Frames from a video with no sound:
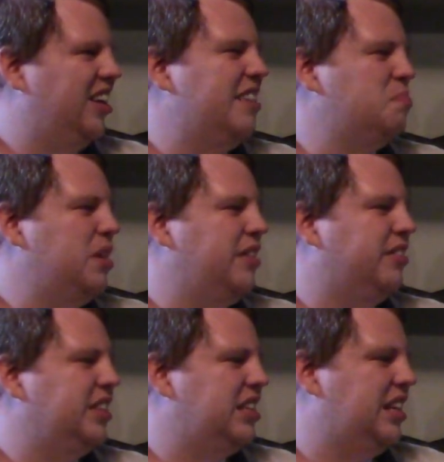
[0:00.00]
loved playing
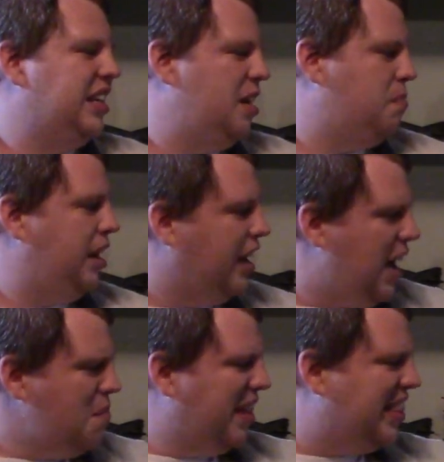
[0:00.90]
with these as a kid, but it
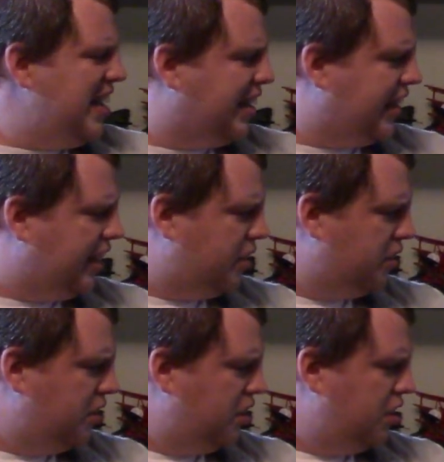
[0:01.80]
got me thinking.
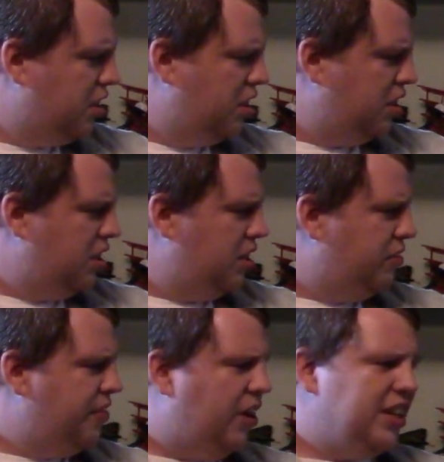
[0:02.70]

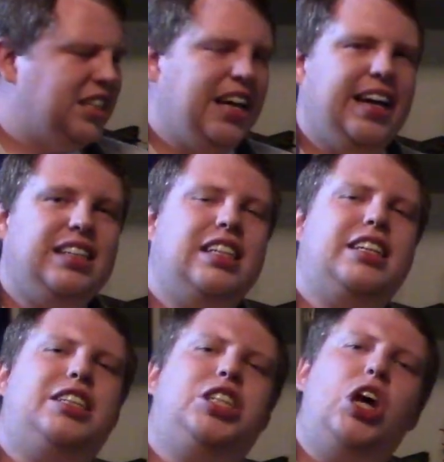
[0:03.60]
With all the tanks that
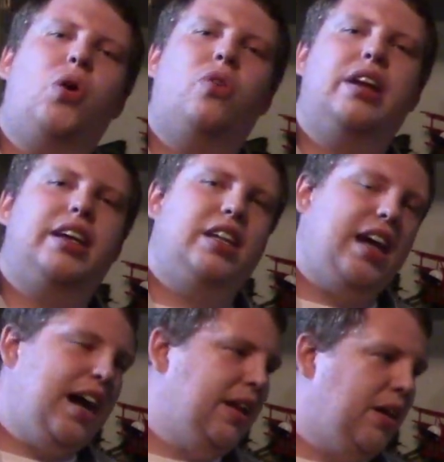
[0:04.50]
they shown in
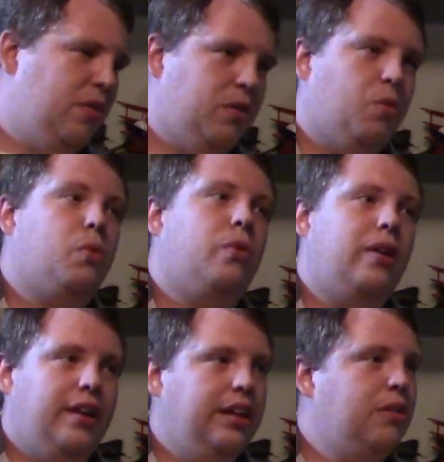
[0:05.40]
that were
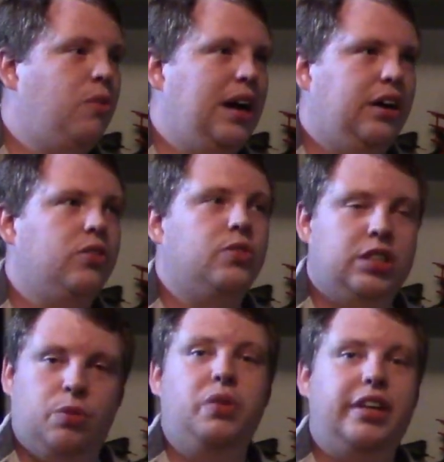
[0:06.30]
really well, it
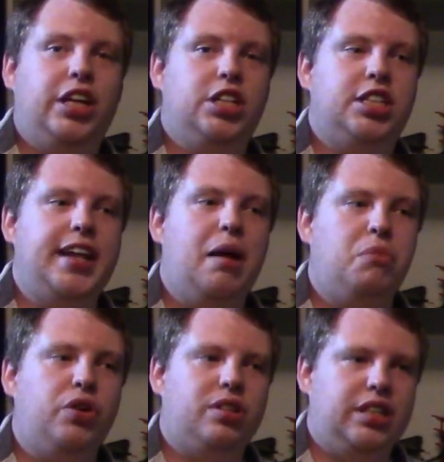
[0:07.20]
was a really good stop
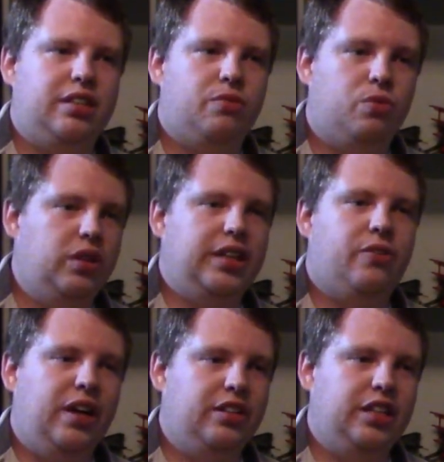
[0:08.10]
motion. Really
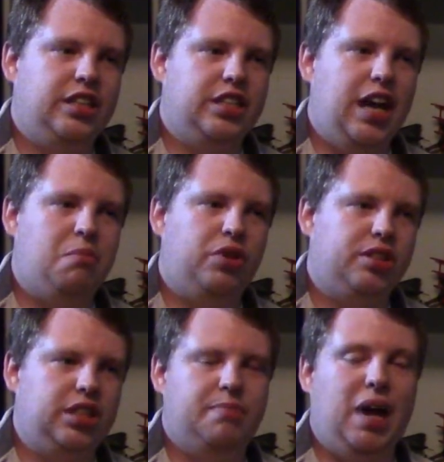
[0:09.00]
well done stop
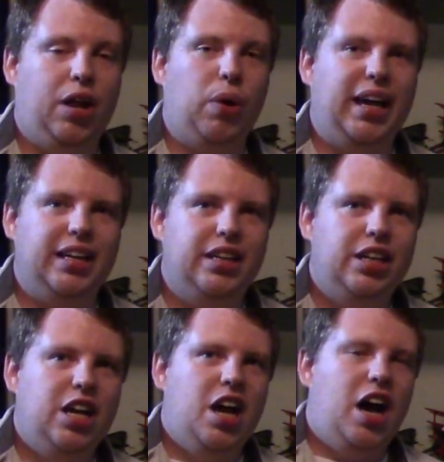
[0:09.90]
motion, by the way.
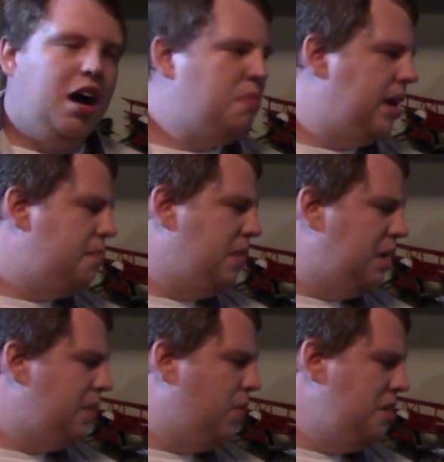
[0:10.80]
But it
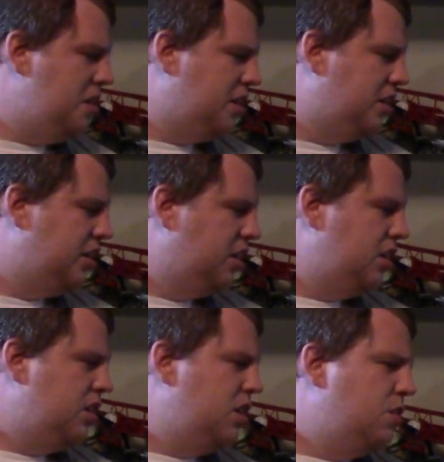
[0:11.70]
made me wonder,
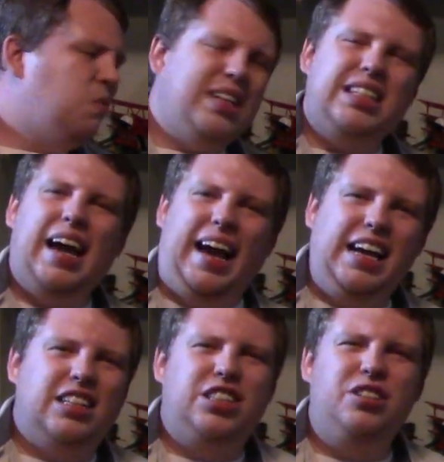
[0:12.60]
what
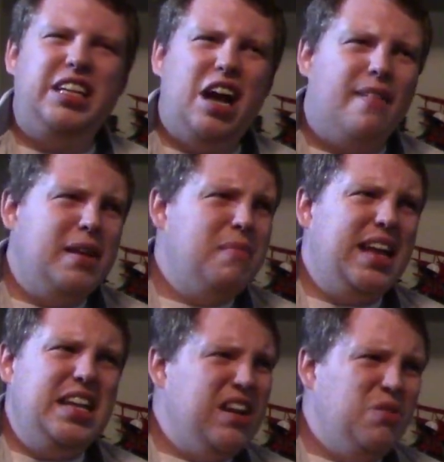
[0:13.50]
tanks do the army
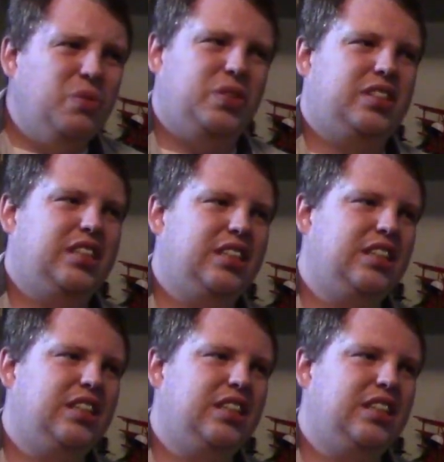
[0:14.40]
men use?